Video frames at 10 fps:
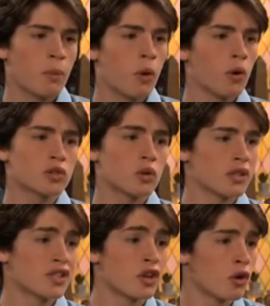your portal
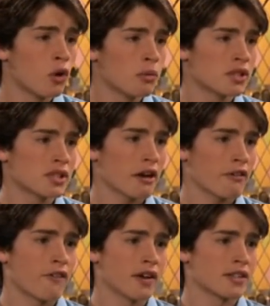is an enormous
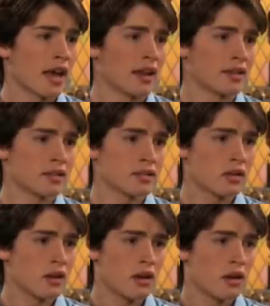sacrifice, Alex.
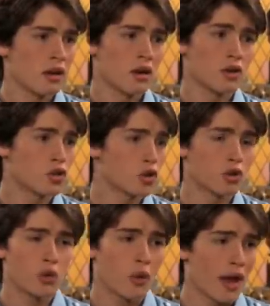Are you
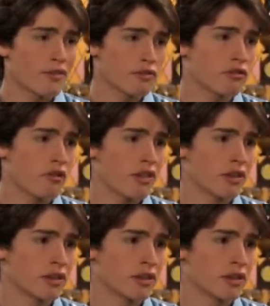sure you won't ever regret